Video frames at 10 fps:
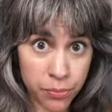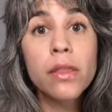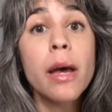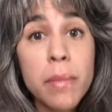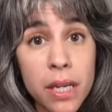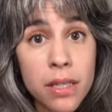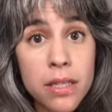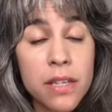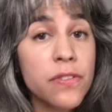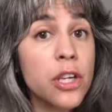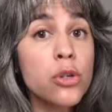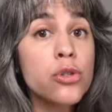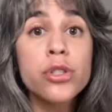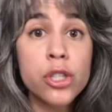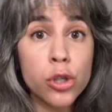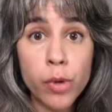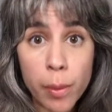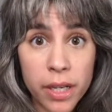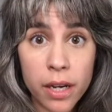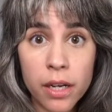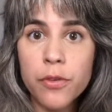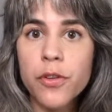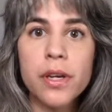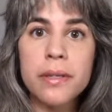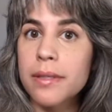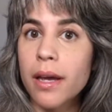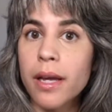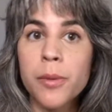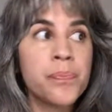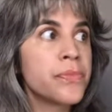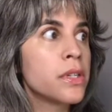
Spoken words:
That means if they use your digital replica for things like